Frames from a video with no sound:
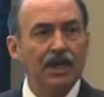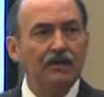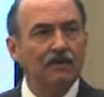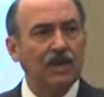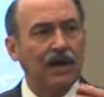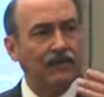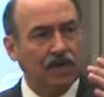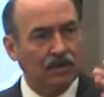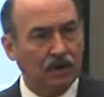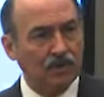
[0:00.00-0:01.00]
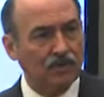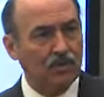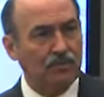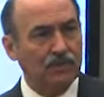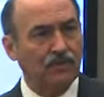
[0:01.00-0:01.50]
When you have like large
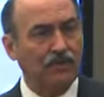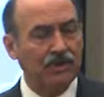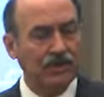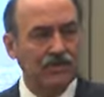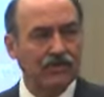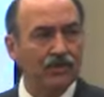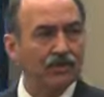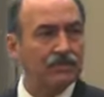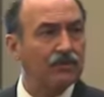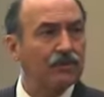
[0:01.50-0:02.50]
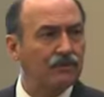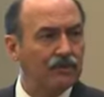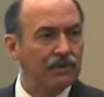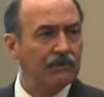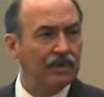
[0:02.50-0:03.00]
group interventions, for those of you who are
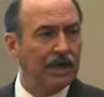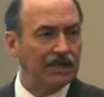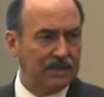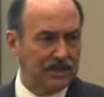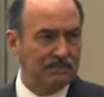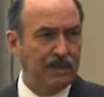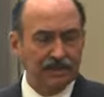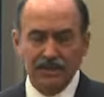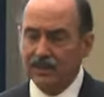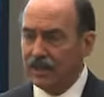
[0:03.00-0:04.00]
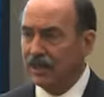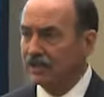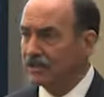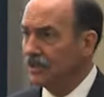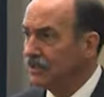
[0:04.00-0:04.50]
familiar with that, it's basically
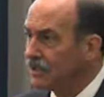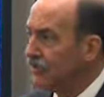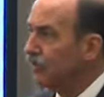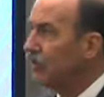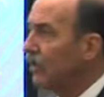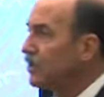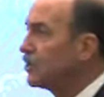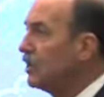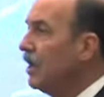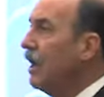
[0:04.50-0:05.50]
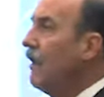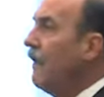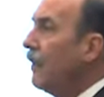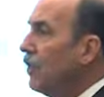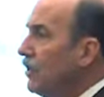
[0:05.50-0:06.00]
asking the simple question,
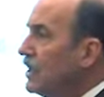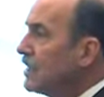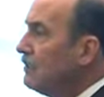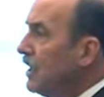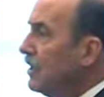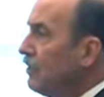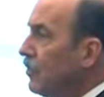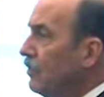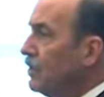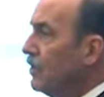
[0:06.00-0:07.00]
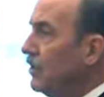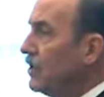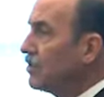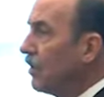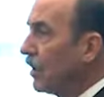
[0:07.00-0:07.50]
who needs to be in the room to do
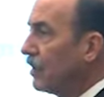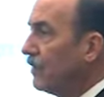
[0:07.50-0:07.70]
this work?